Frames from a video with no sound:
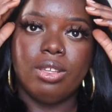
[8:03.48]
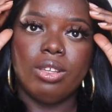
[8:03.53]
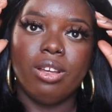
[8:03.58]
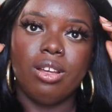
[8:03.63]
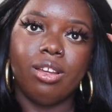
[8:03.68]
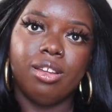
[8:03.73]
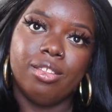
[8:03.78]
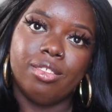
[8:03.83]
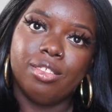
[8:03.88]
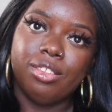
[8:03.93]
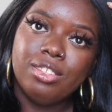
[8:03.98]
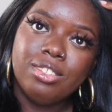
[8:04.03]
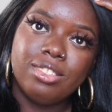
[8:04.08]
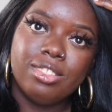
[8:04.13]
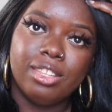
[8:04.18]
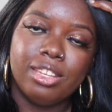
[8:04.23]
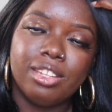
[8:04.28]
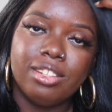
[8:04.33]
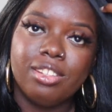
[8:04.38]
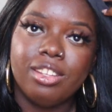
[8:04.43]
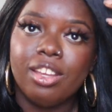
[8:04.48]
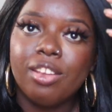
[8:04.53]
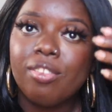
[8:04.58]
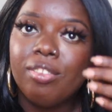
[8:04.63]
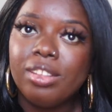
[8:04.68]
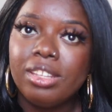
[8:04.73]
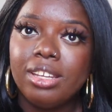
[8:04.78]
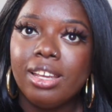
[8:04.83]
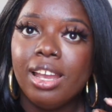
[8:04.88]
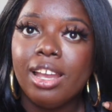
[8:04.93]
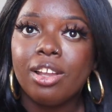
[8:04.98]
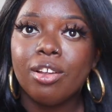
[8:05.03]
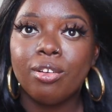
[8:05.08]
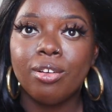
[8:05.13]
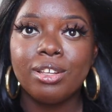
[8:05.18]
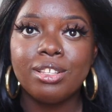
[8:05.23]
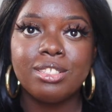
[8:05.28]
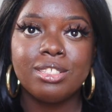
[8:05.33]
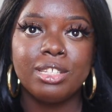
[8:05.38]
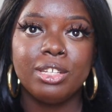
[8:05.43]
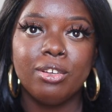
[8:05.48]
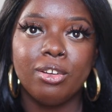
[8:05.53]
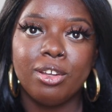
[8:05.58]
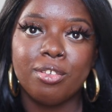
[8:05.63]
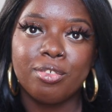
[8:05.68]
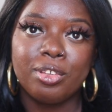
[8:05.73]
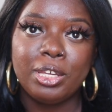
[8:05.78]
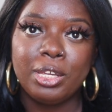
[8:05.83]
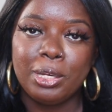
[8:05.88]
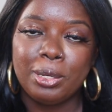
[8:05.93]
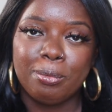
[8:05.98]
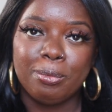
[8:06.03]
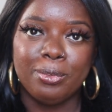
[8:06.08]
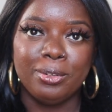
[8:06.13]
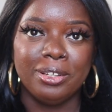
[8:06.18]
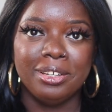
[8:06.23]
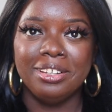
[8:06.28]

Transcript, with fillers: y'all, this thing definitely got crusty off camera.